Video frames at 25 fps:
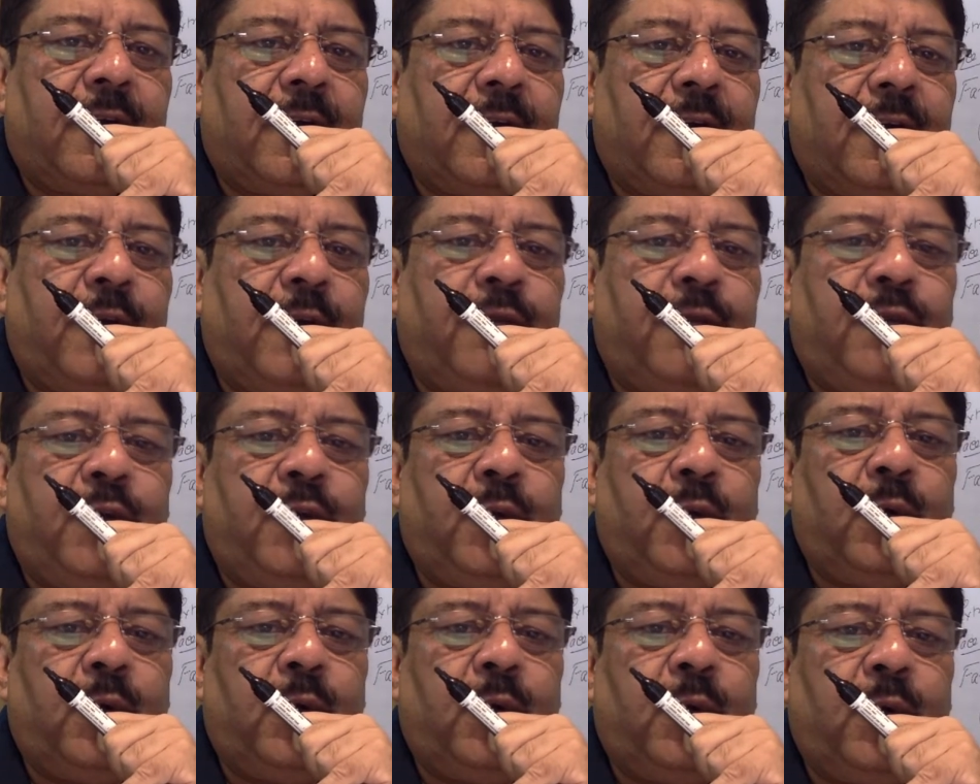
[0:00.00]
If
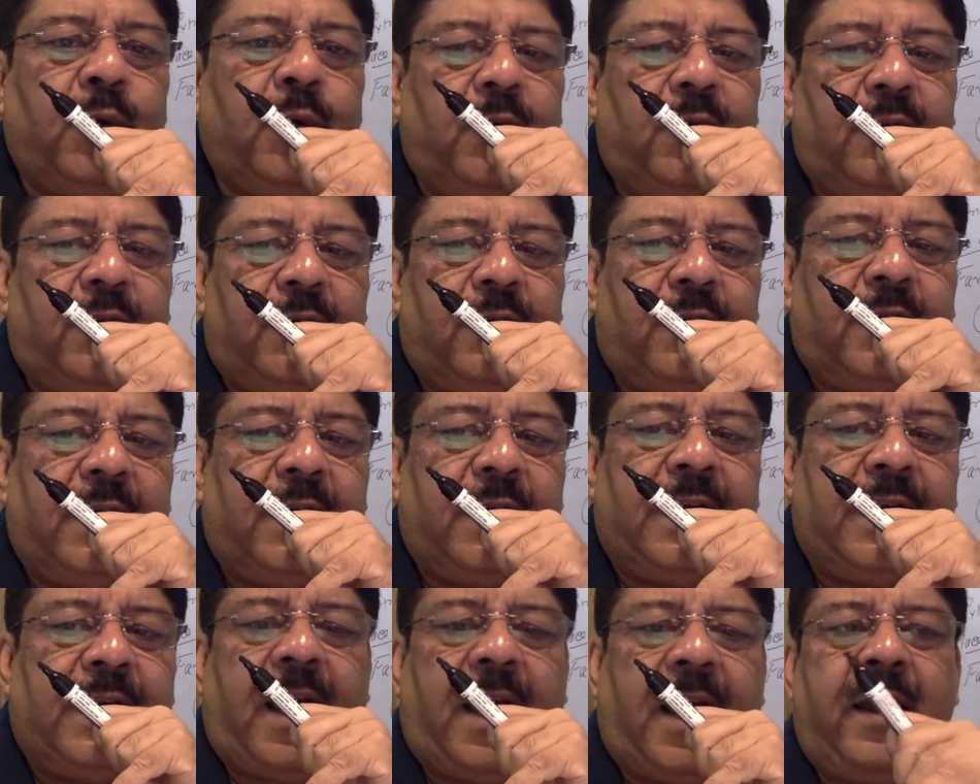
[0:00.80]
you
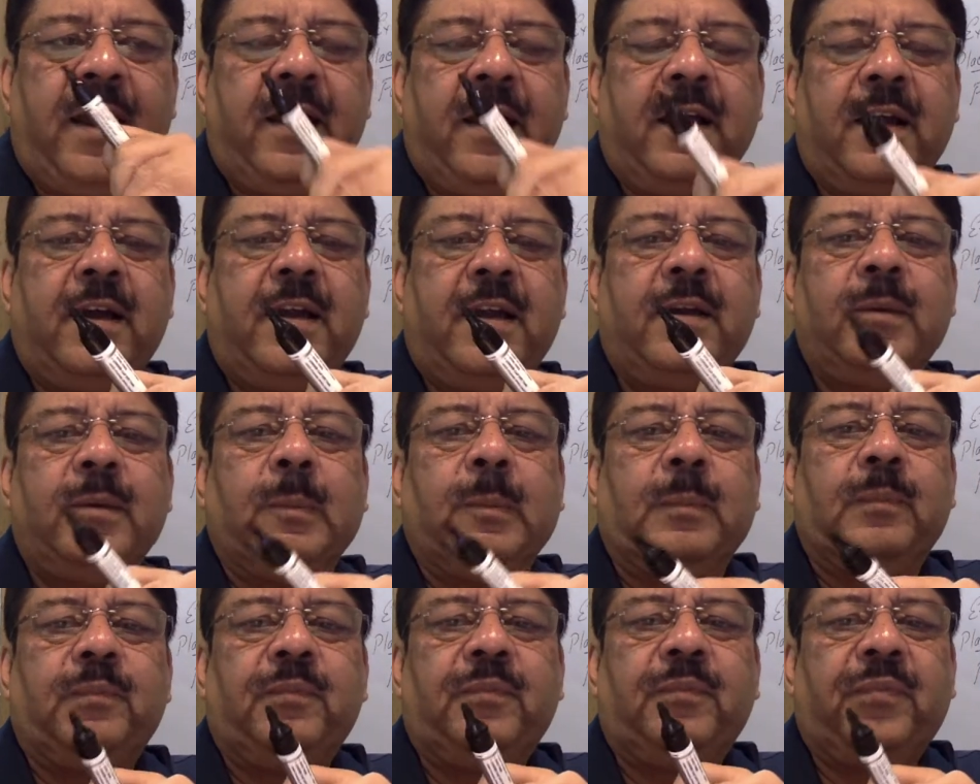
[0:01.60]
die on
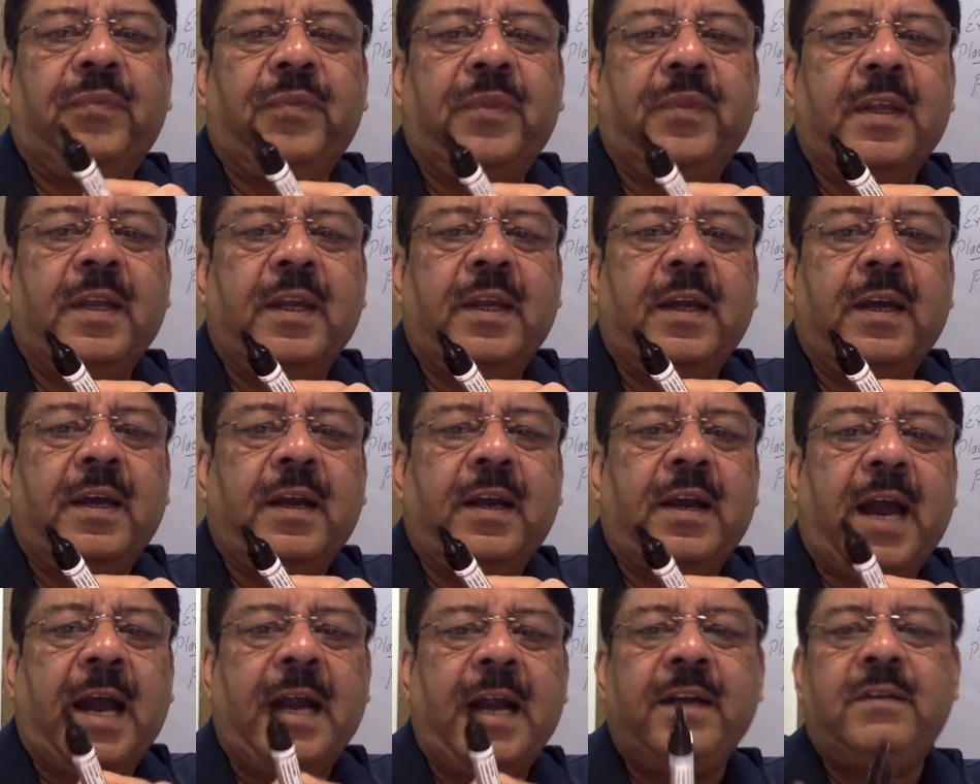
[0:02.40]

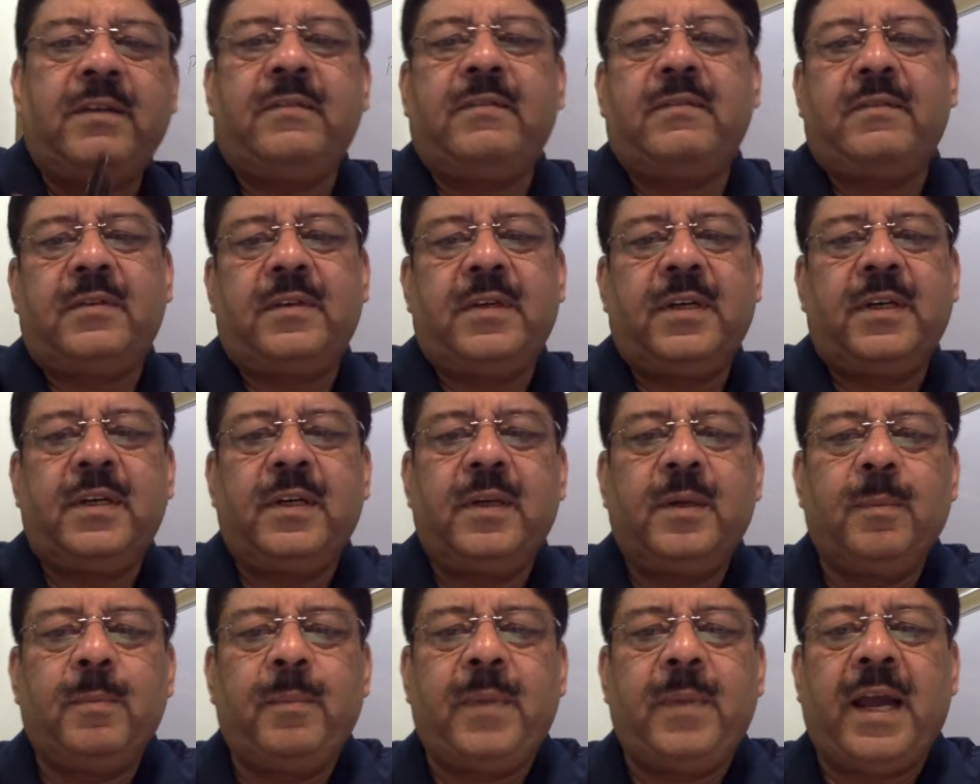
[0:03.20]
right
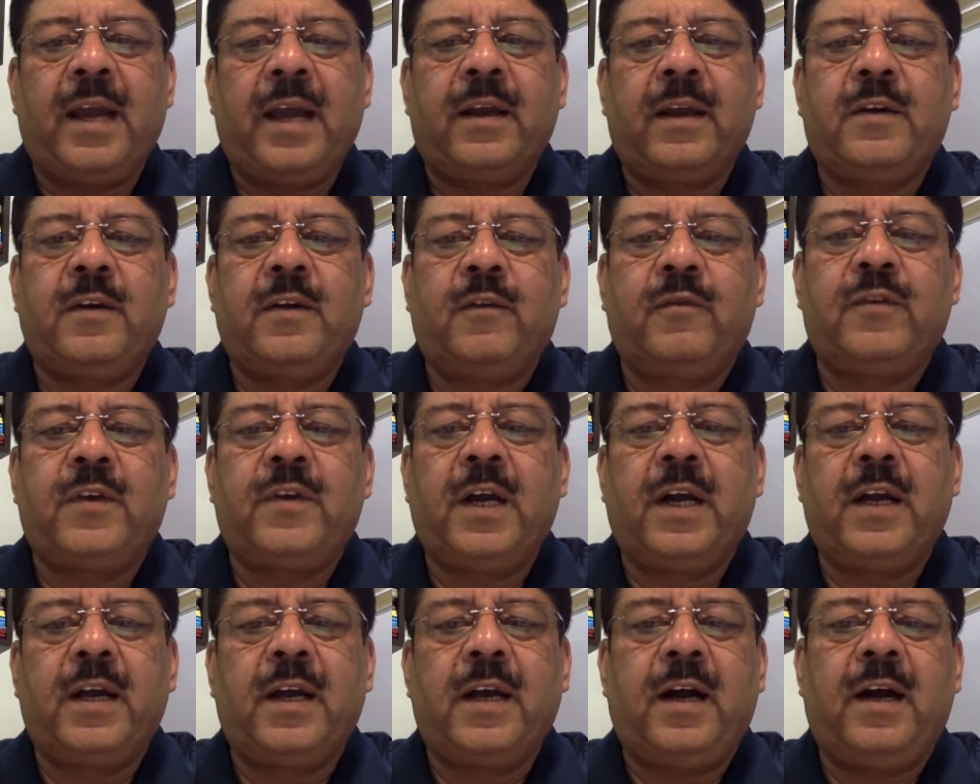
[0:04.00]
bank of
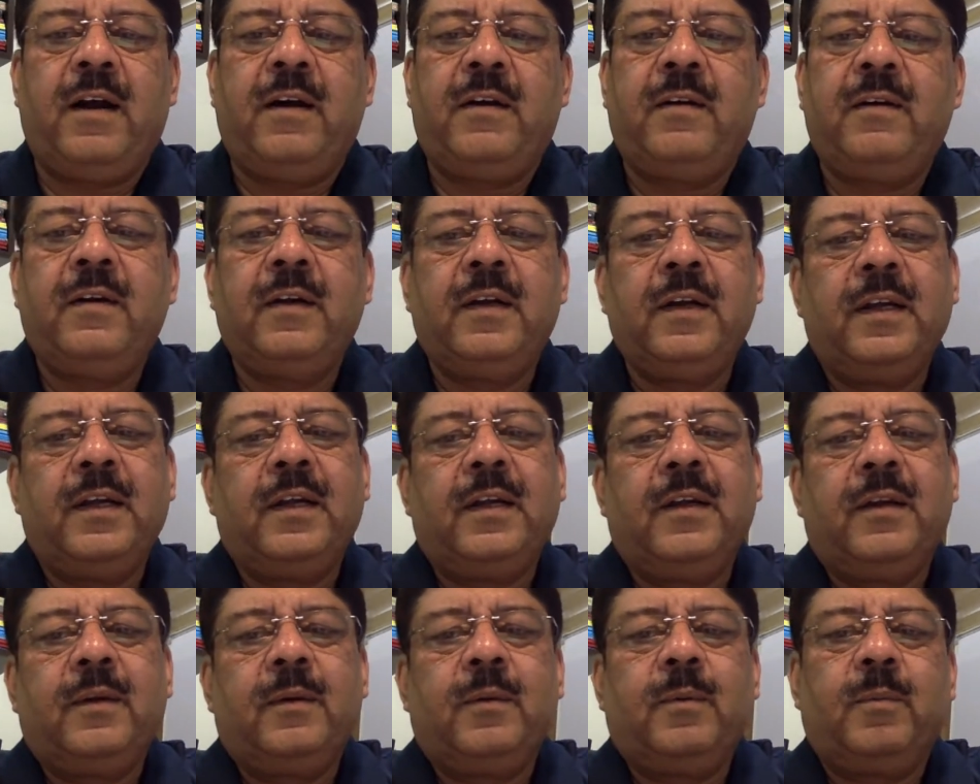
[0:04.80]
Ganga,
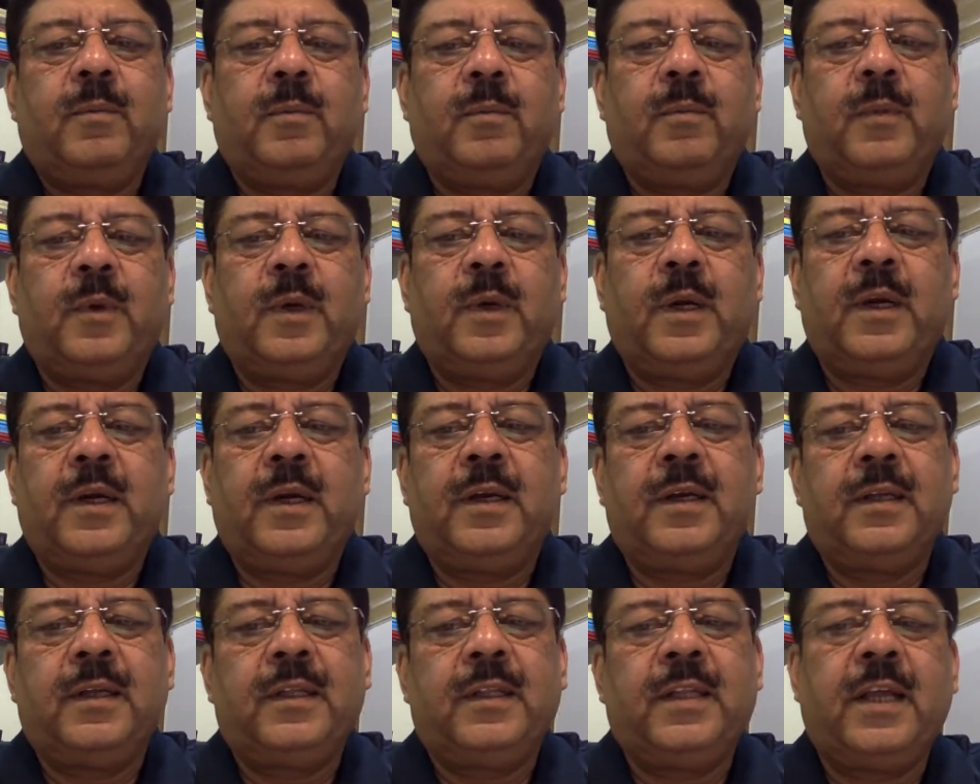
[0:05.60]

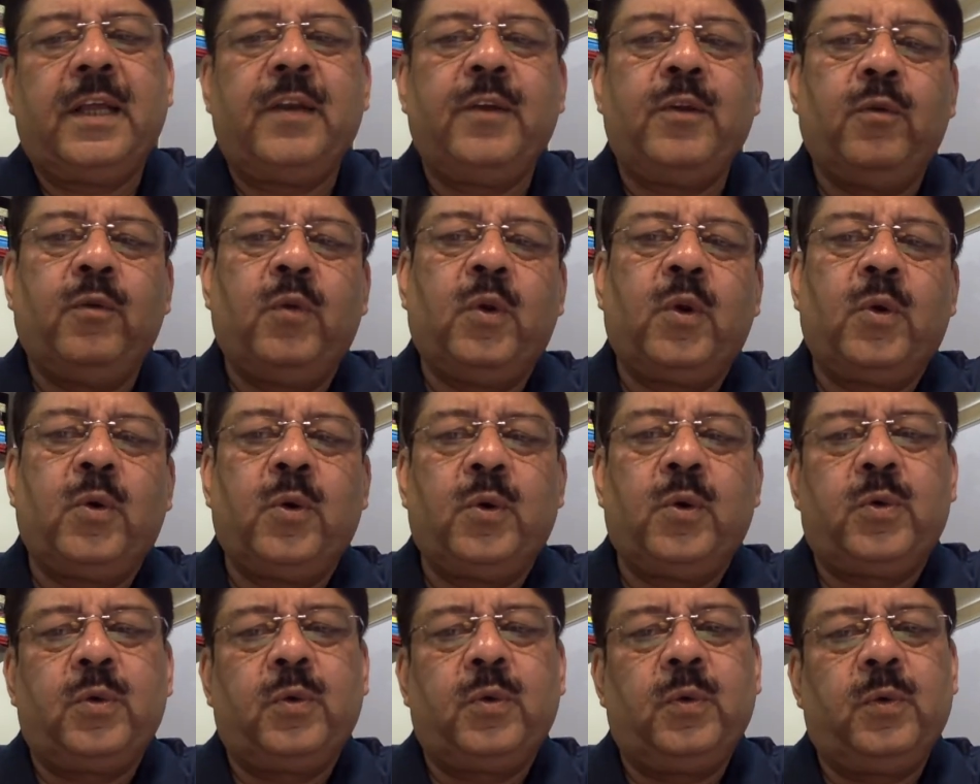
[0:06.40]
then you will go
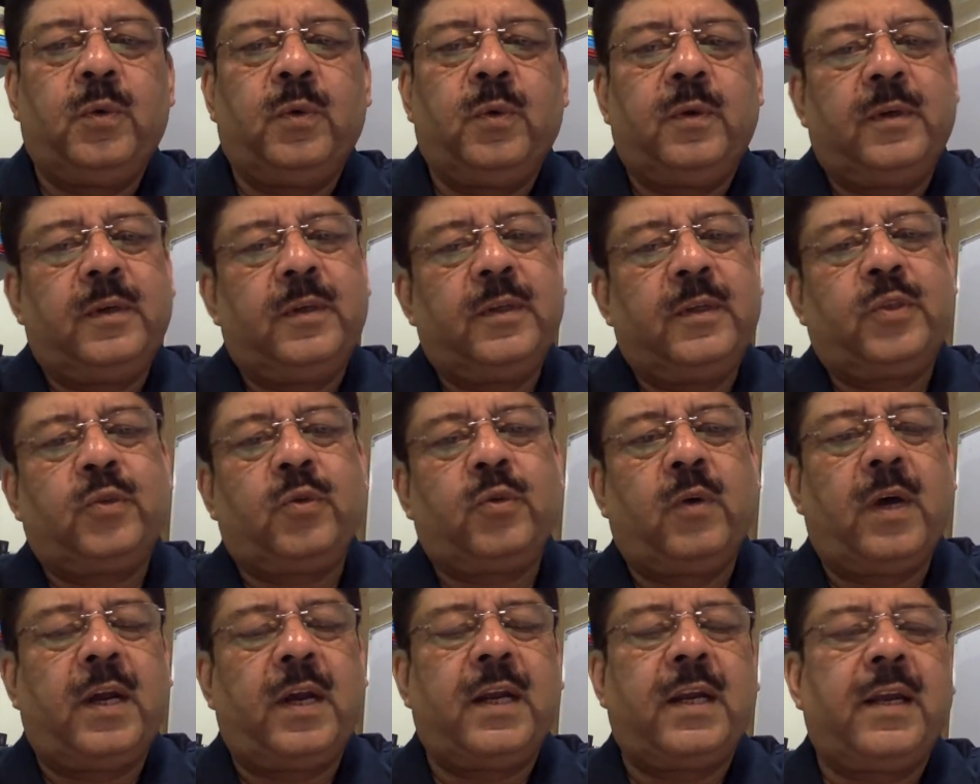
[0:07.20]
to
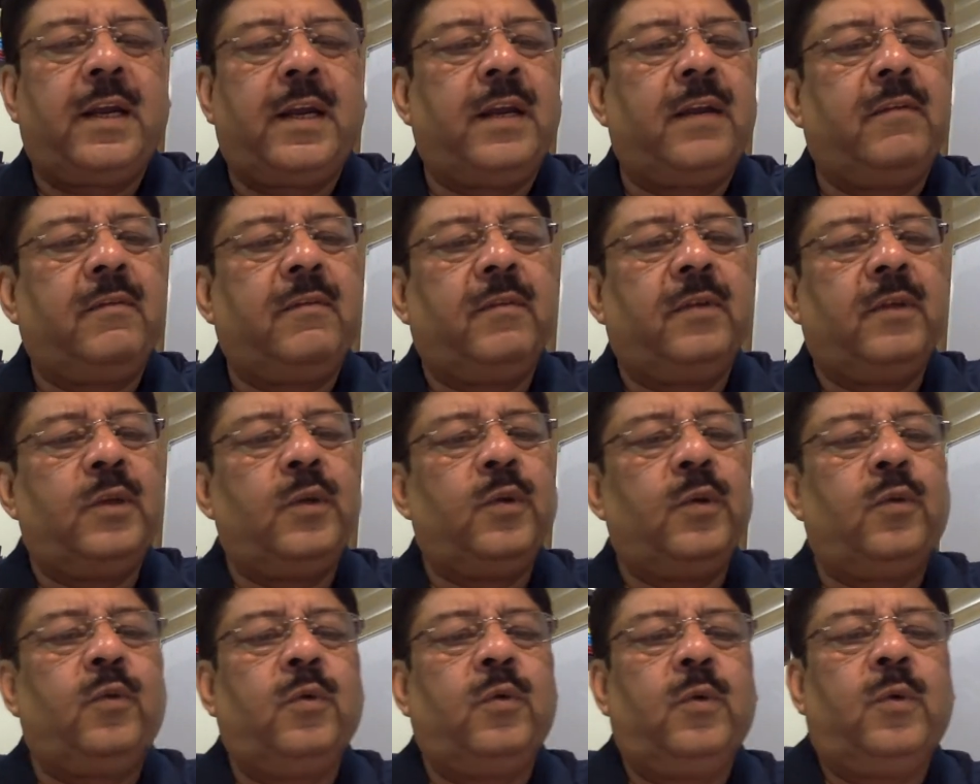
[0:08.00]
Swarg, and
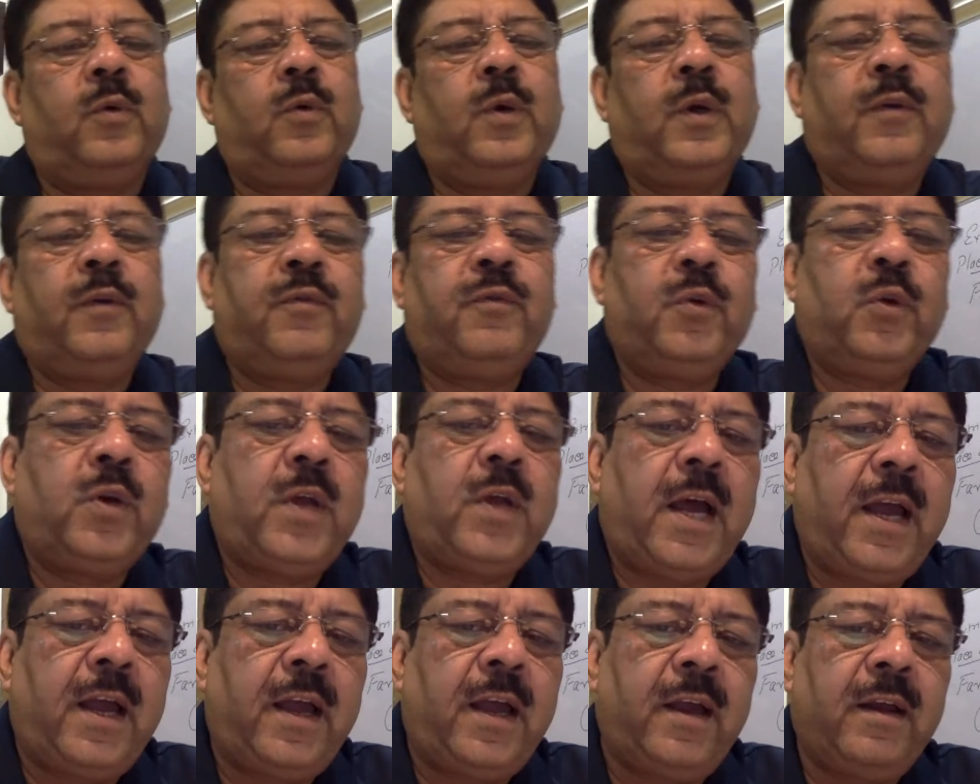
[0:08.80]
if you
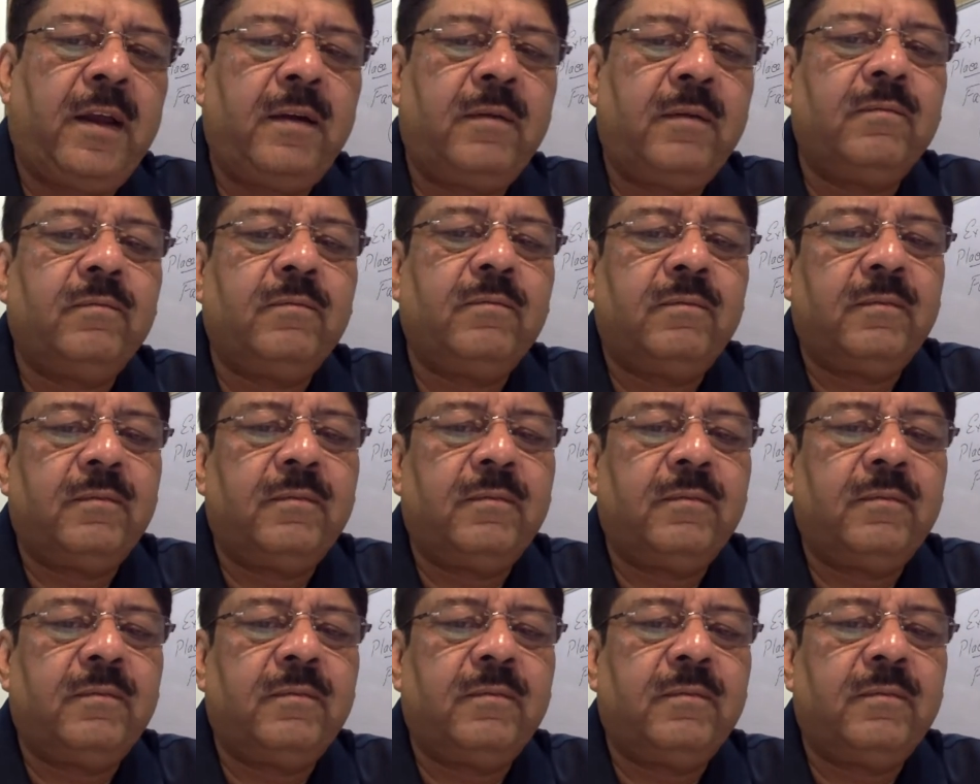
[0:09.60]
die on